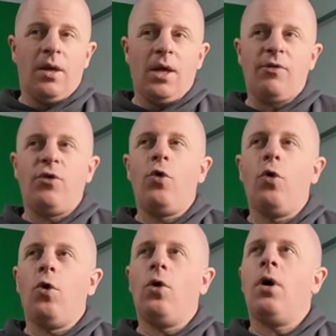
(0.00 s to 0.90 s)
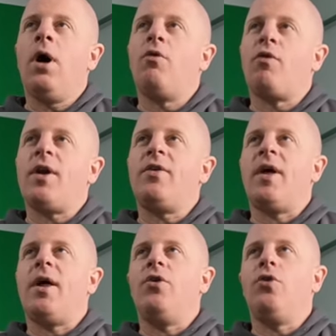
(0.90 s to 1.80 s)
If you're a
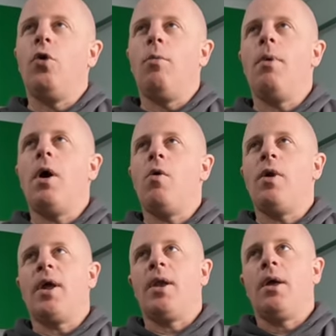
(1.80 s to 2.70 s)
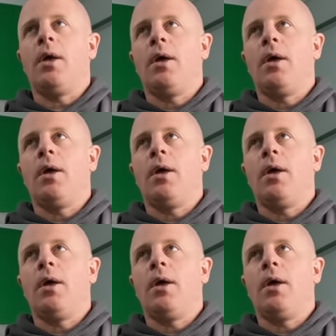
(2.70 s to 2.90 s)
reseller and you're moaning